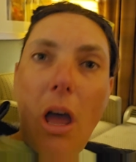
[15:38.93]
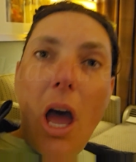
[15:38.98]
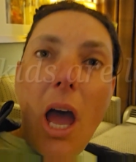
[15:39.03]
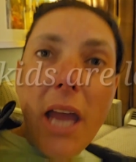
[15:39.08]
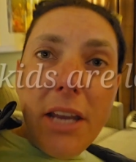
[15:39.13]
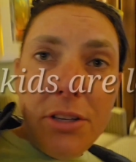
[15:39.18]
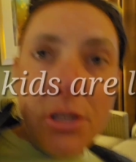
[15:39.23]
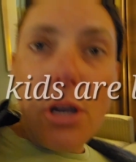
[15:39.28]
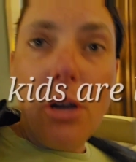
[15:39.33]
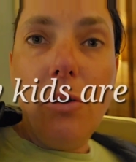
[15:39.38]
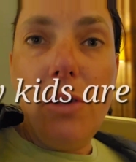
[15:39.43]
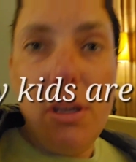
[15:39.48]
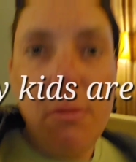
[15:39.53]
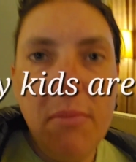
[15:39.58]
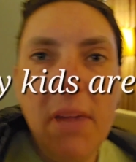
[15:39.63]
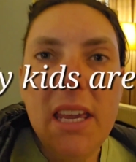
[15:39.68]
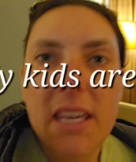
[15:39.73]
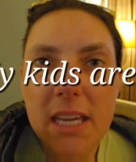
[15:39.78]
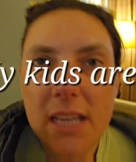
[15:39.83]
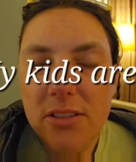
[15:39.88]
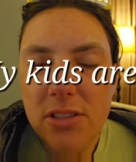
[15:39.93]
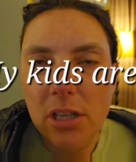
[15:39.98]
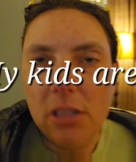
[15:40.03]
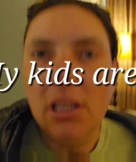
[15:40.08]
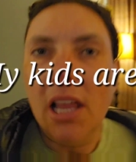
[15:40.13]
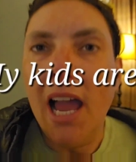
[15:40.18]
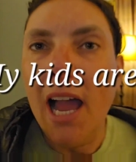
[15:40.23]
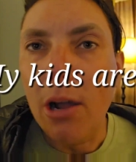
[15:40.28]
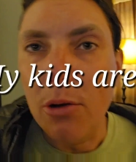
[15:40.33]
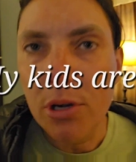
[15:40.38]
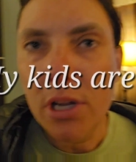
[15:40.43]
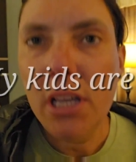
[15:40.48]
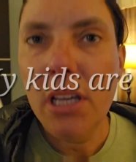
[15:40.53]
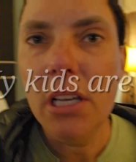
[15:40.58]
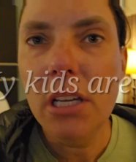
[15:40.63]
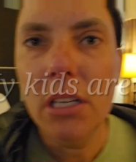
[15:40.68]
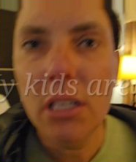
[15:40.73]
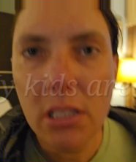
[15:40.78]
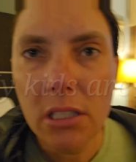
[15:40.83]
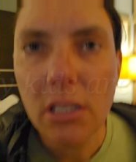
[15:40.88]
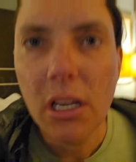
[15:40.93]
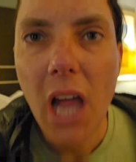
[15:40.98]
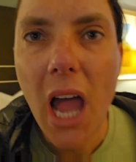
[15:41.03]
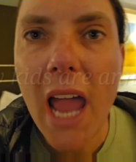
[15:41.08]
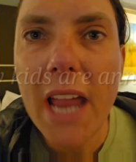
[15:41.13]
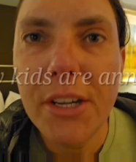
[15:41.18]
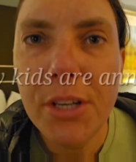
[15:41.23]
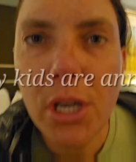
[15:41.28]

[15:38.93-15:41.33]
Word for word: I know that my kids are loud. I